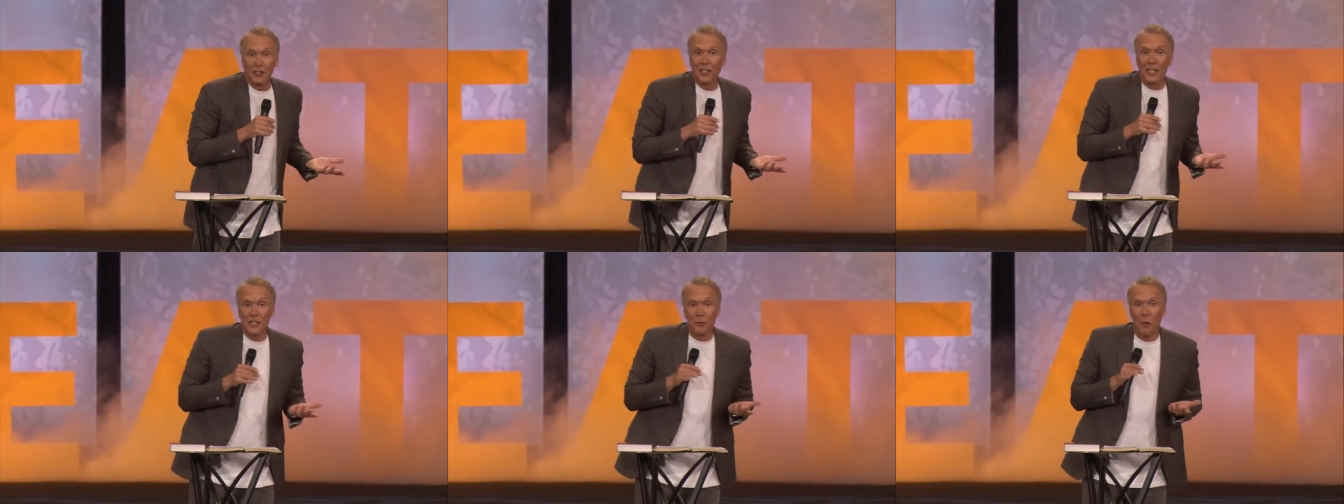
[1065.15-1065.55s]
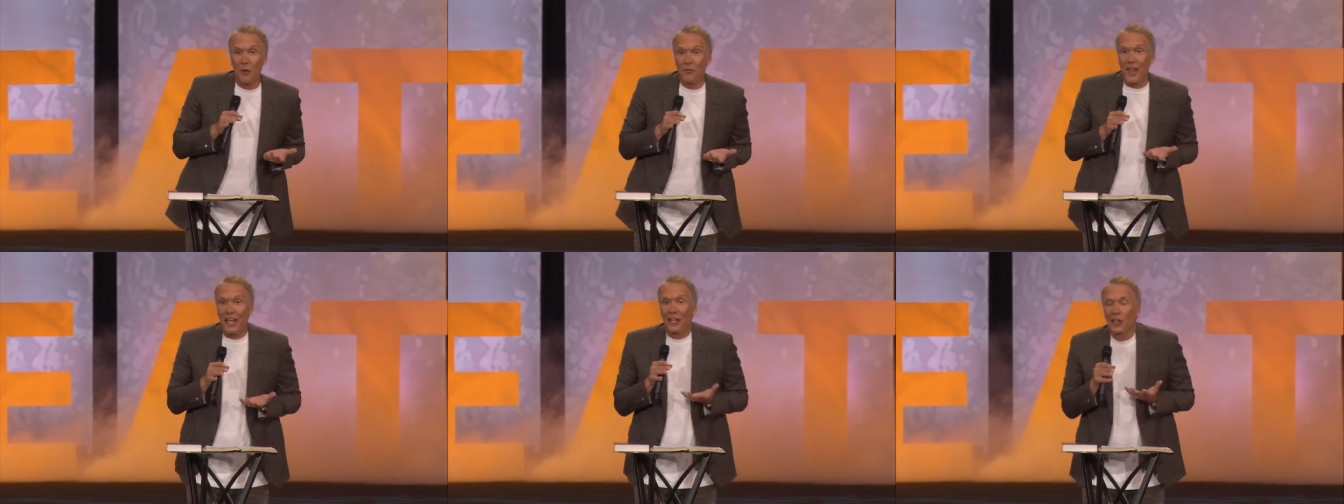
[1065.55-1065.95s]
Lisa
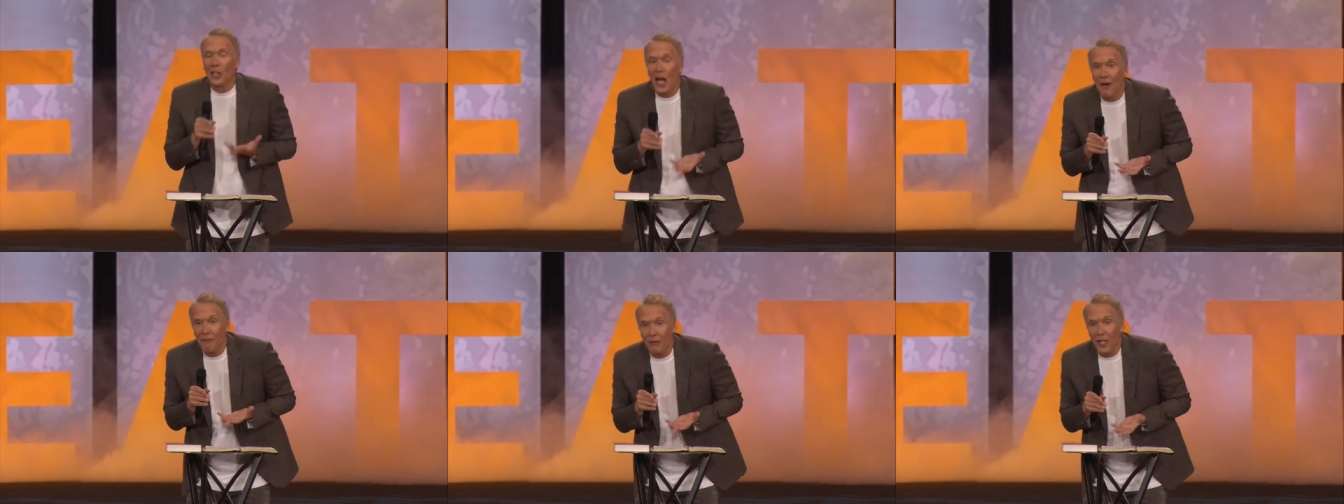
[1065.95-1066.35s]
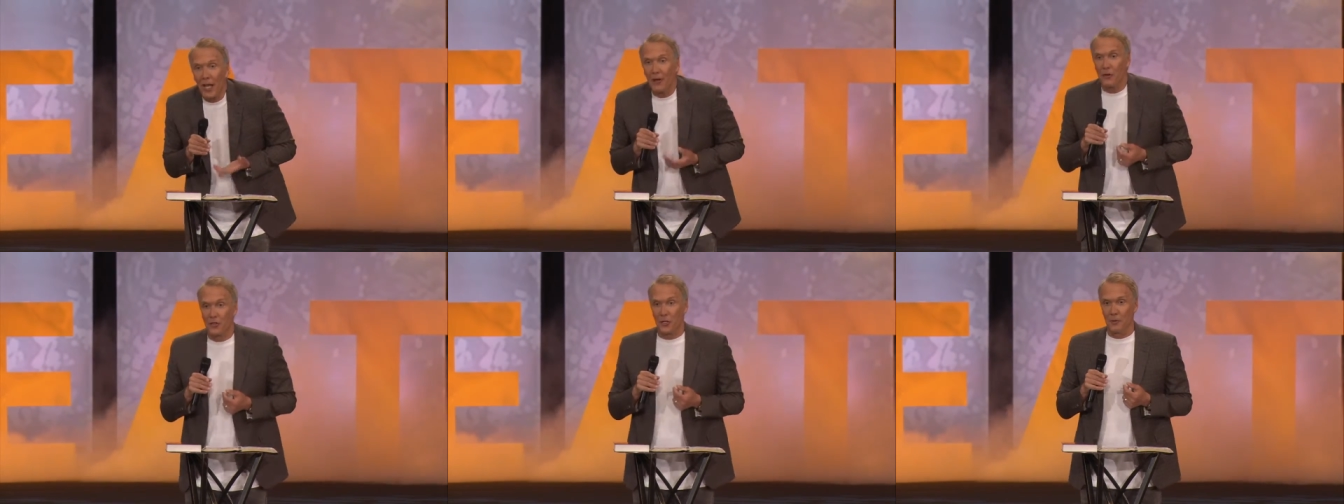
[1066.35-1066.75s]
wrote that love
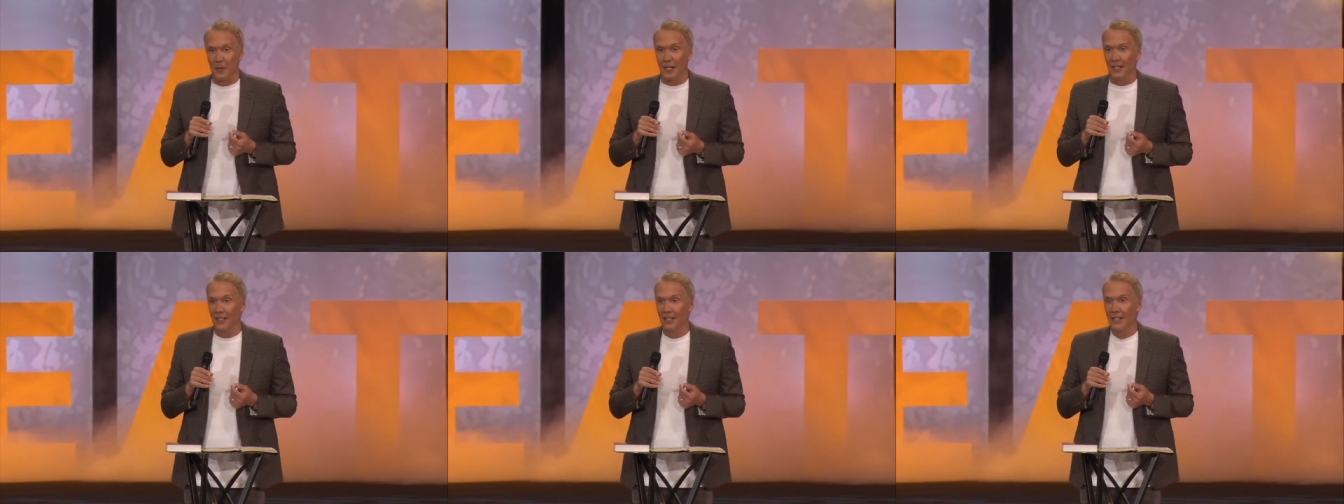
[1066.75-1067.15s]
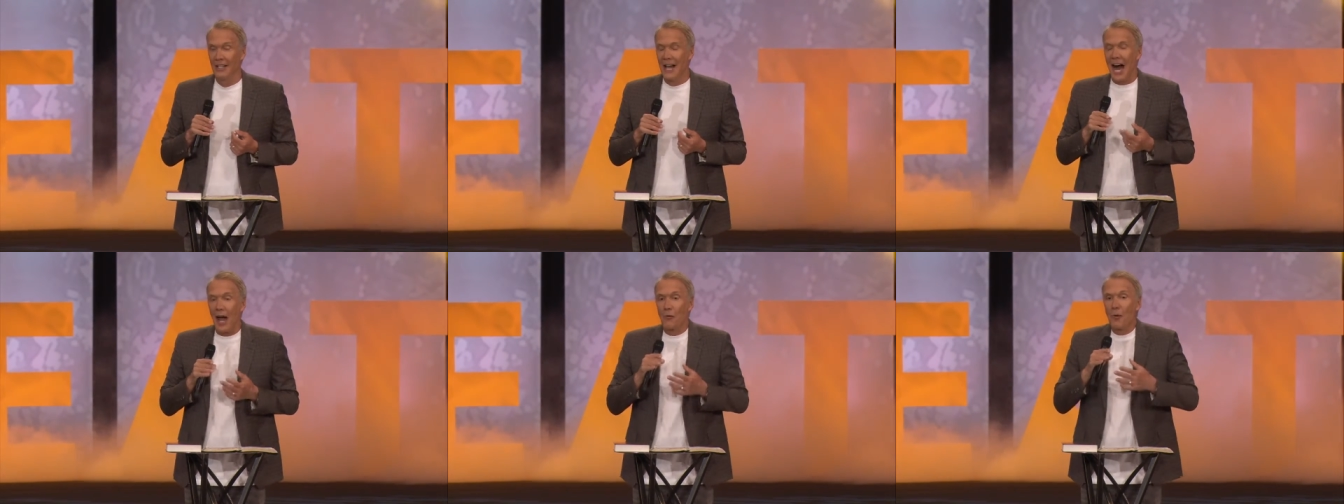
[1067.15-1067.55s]
letter to me.
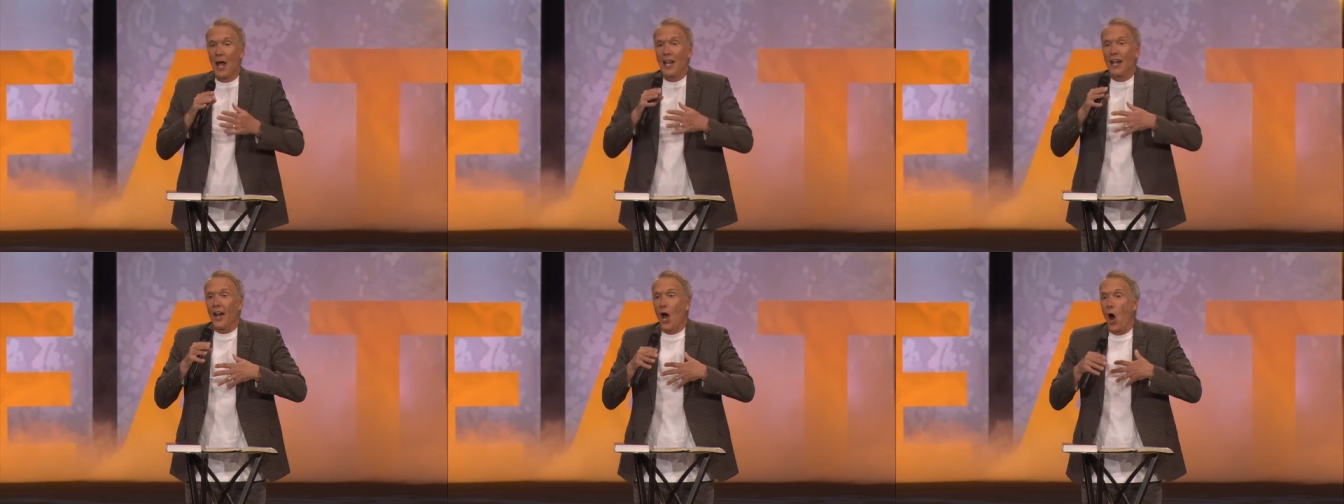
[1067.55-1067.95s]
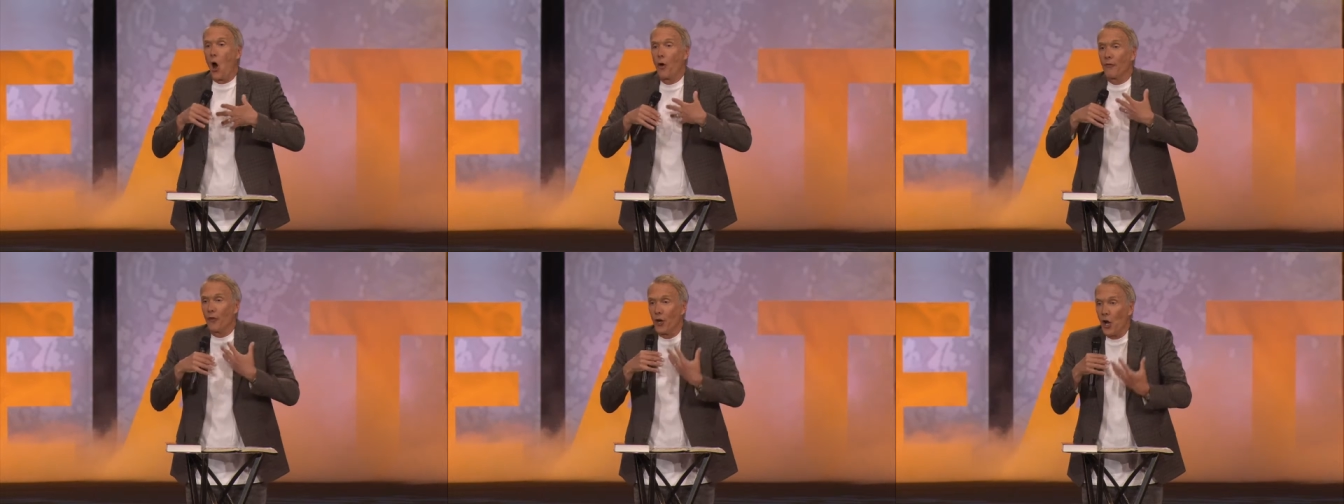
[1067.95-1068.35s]
I read it
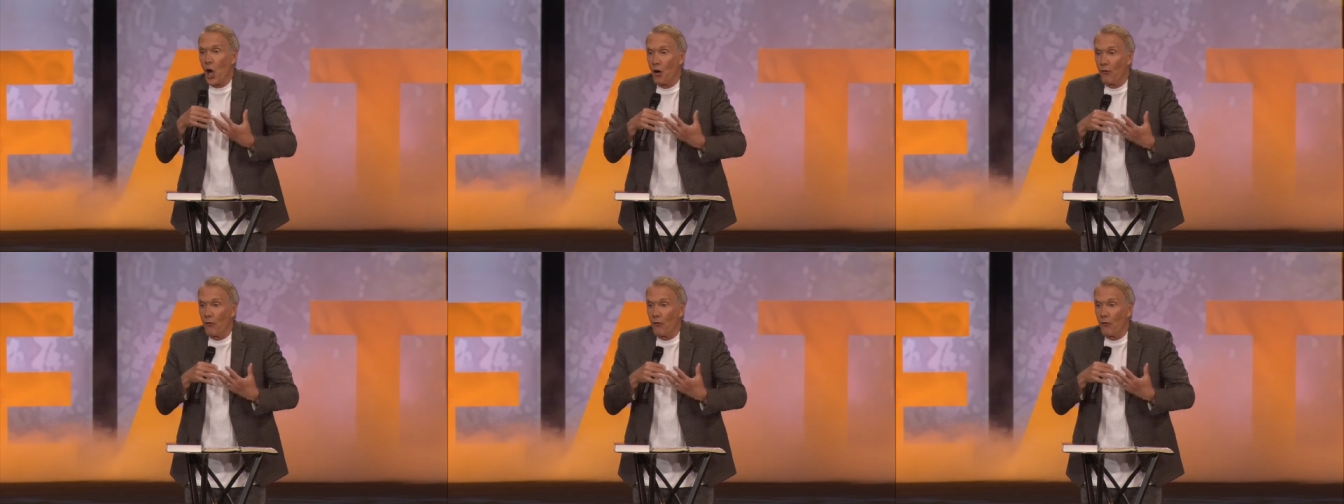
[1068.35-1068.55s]
over and